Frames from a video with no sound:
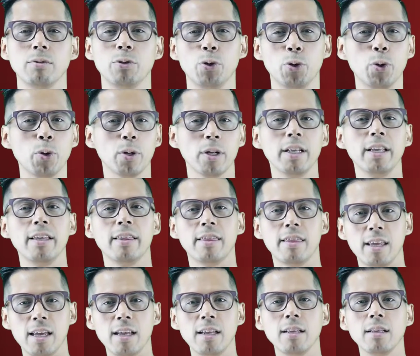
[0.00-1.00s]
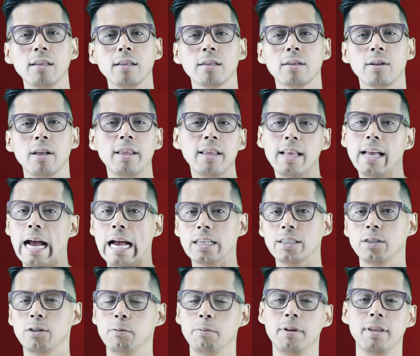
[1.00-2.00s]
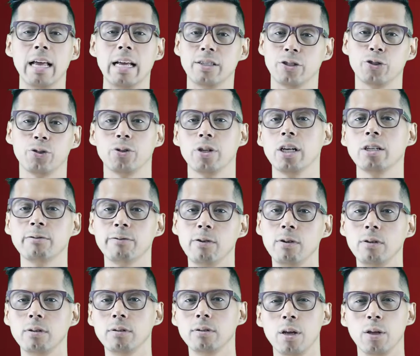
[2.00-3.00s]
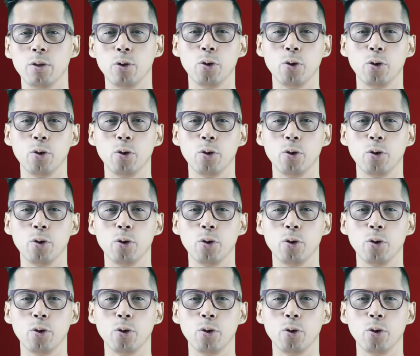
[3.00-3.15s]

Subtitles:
Do you really think trading has to be that stressful?